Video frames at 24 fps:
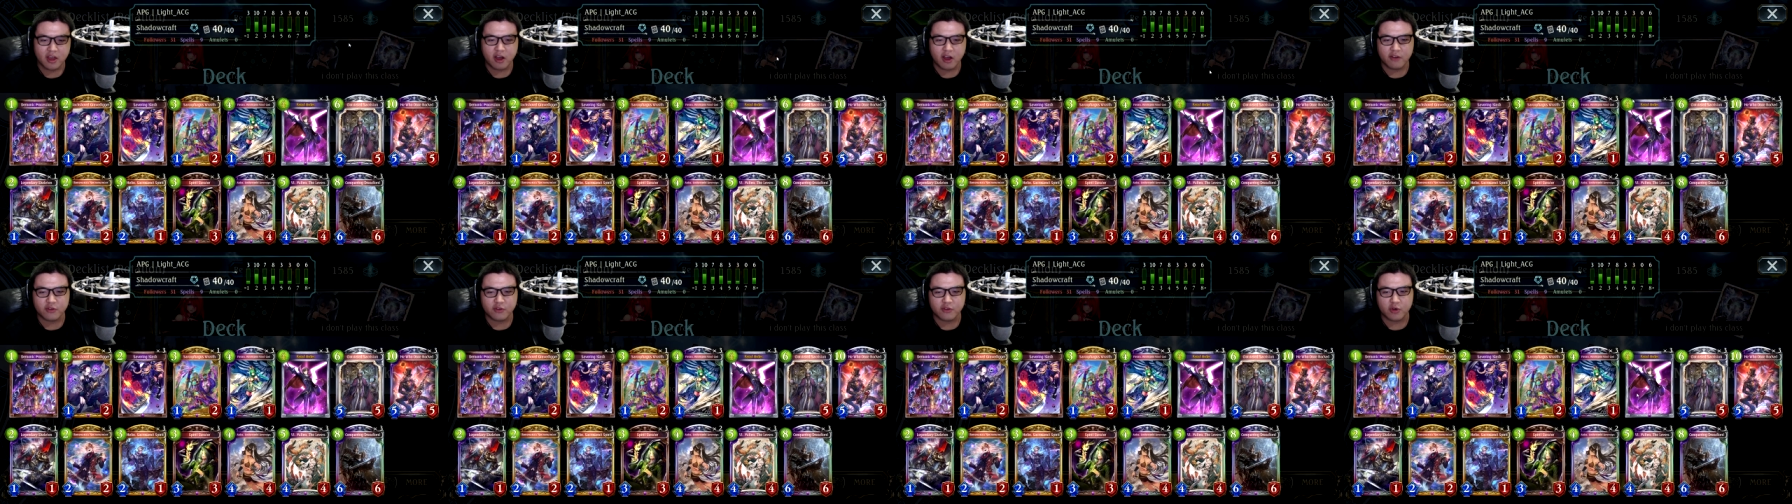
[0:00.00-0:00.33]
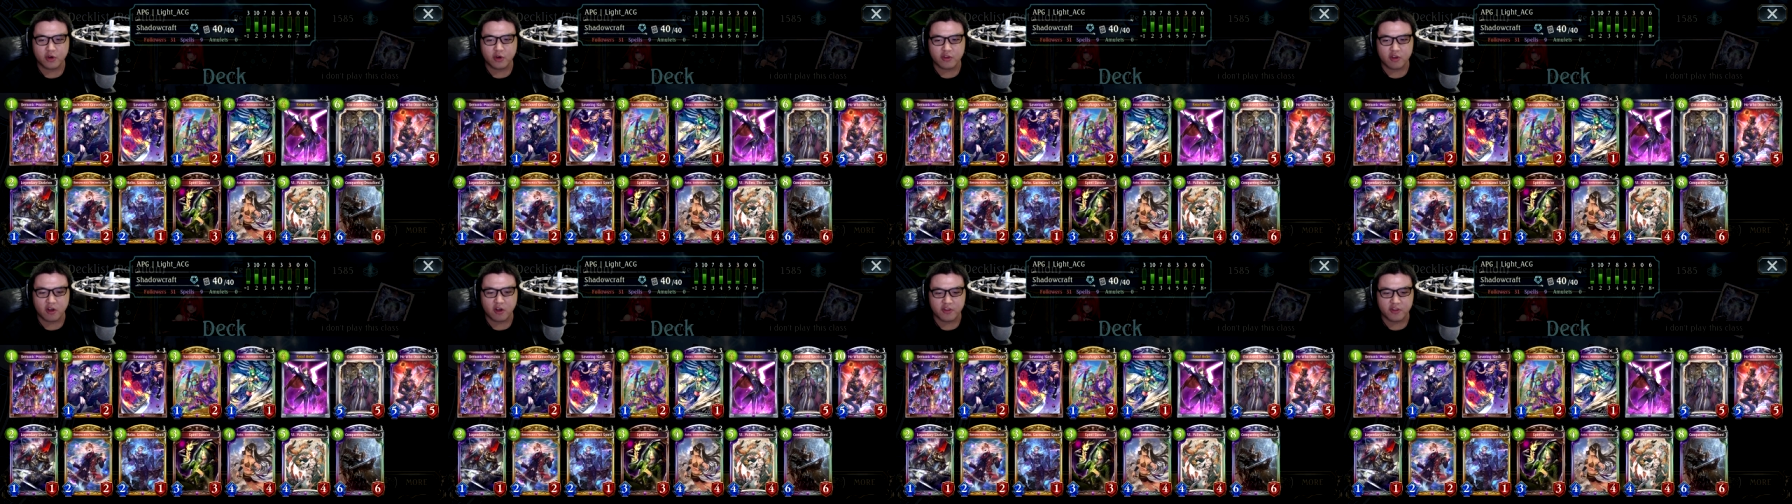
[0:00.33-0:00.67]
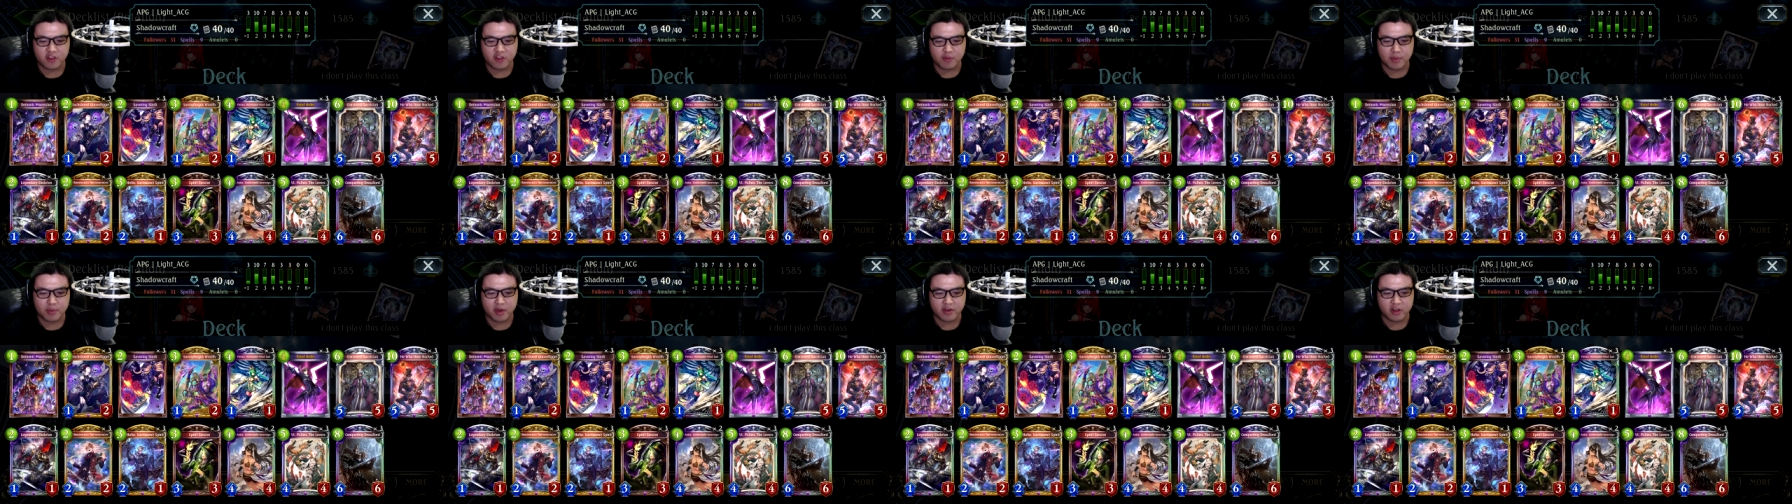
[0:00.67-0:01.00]
Of course, all
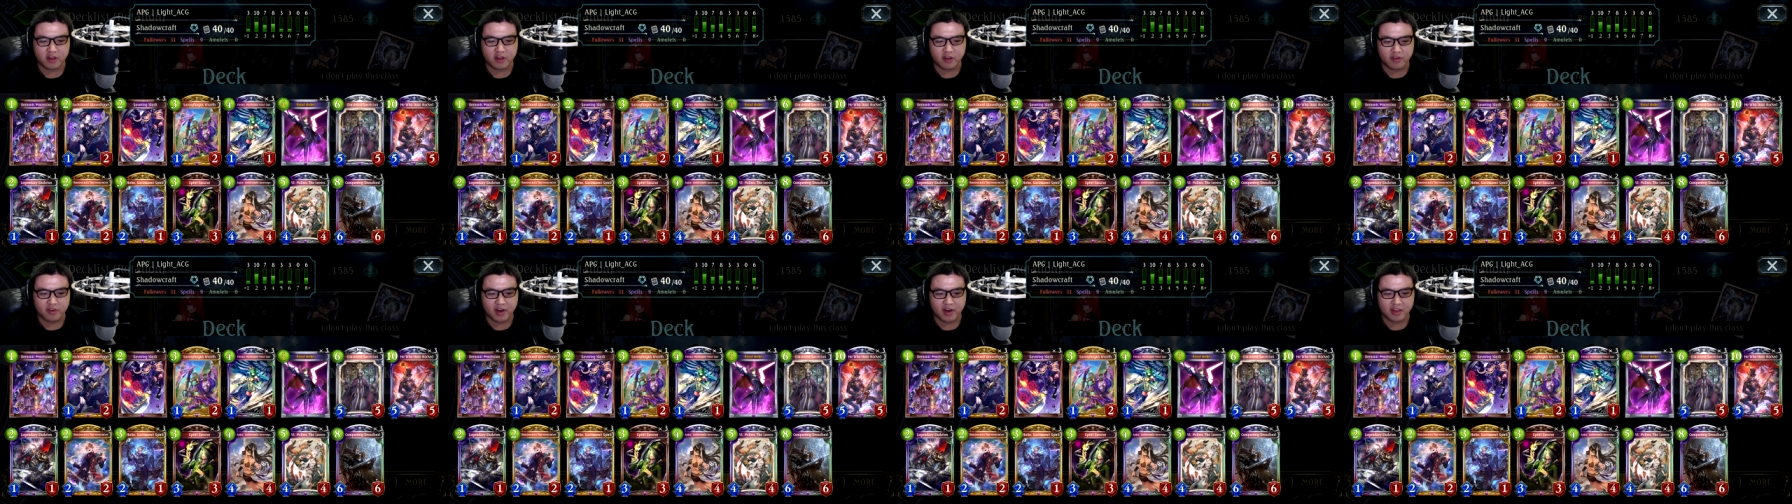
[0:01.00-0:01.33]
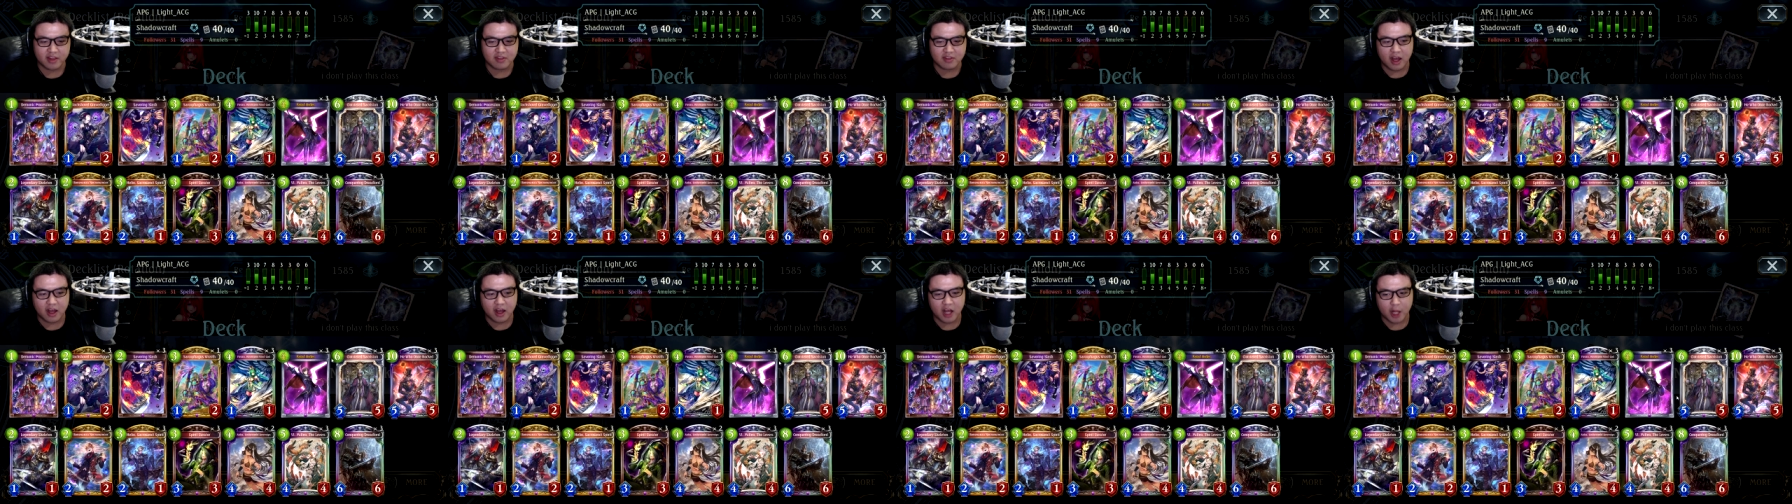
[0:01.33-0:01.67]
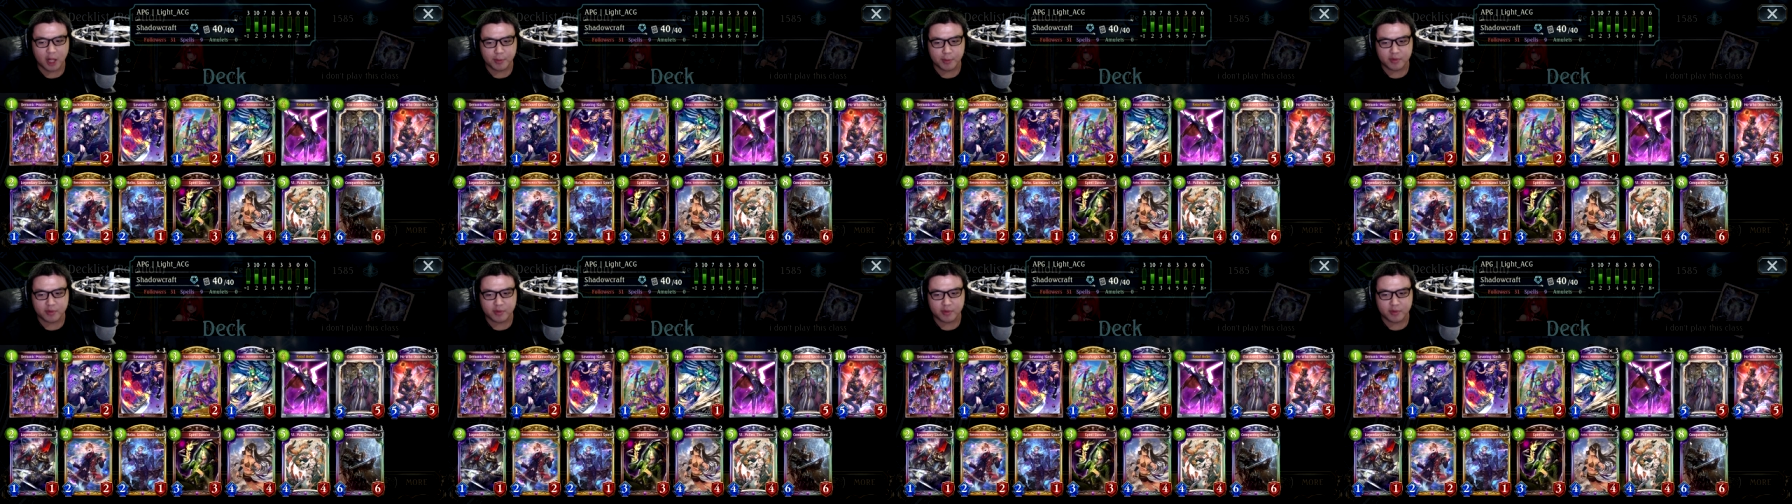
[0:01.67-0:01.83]
these burial rites help